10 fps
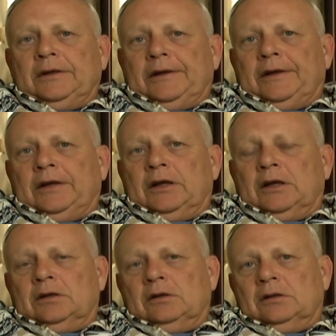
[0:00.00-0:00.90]

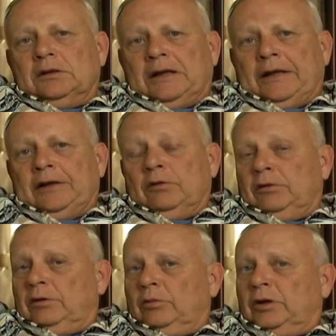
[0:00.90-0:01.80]
and I don't
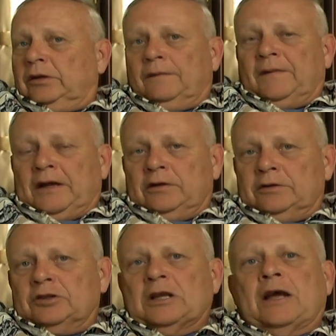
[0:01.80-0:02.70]
know what the final
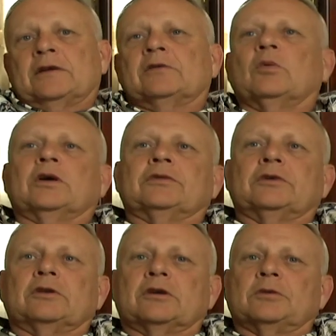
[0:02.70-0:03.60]
status was
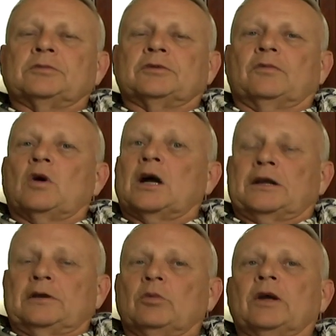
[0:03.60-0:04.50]
in terms of
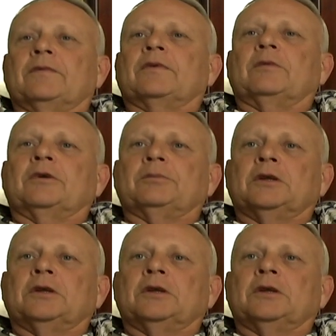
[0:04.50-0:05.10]
walking away from them